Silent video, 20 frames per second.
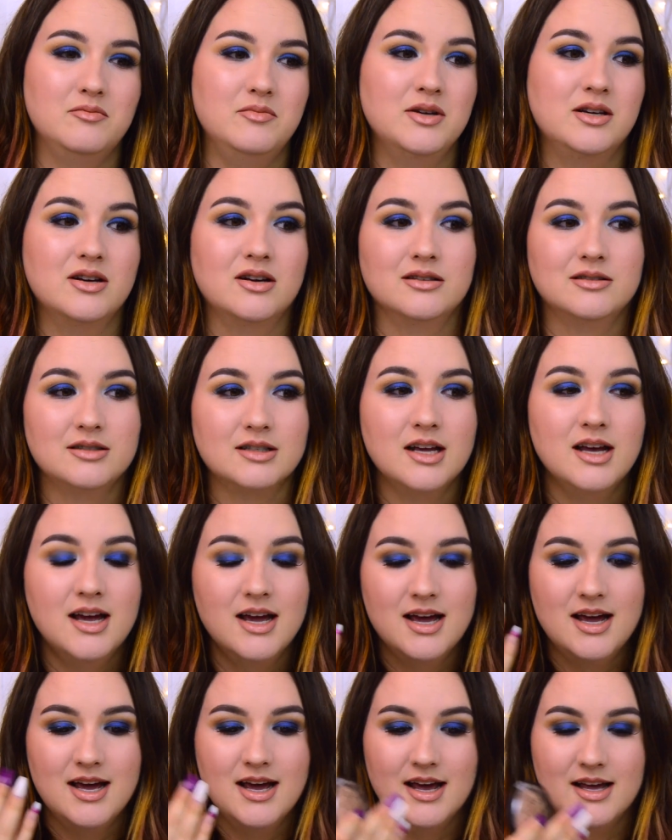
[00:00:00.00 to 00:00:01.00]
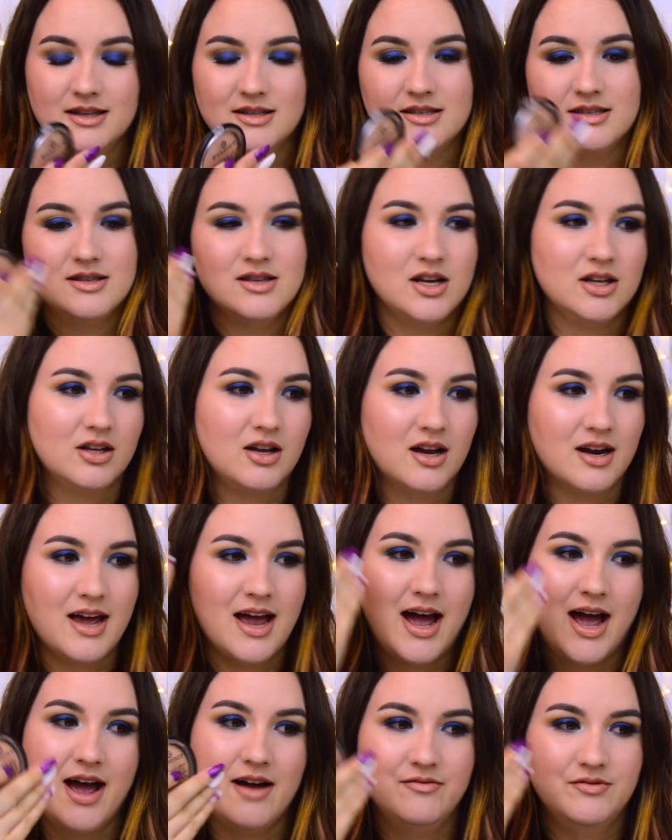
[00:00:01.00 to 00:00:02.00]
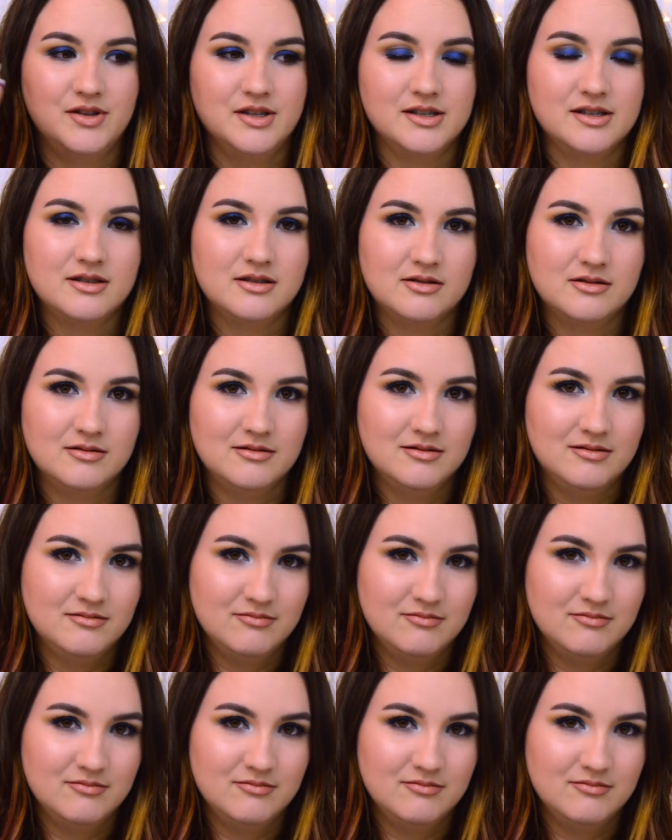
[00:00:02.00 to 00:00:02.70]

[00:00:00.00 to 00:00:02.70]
because it's not gonna have this